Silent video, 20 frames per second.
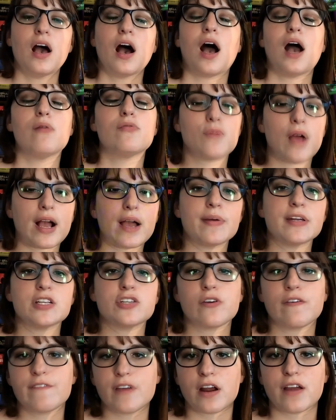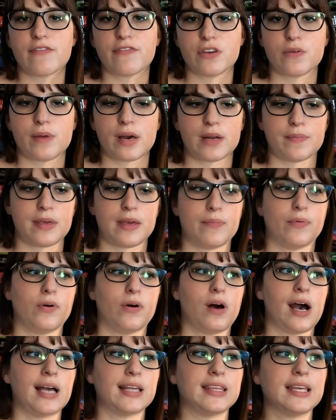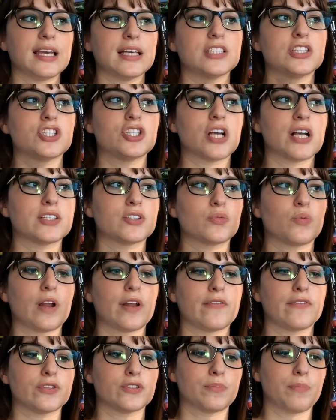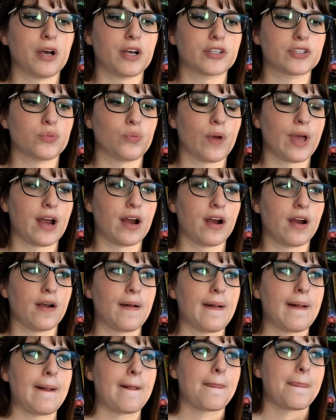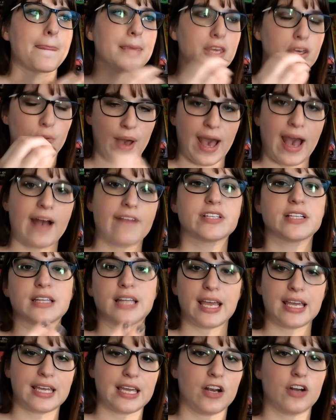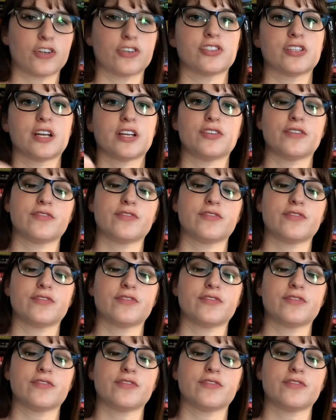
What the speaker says: I would recommend it to a very few amount of people. I think it's just one of those books where you have to like character studies.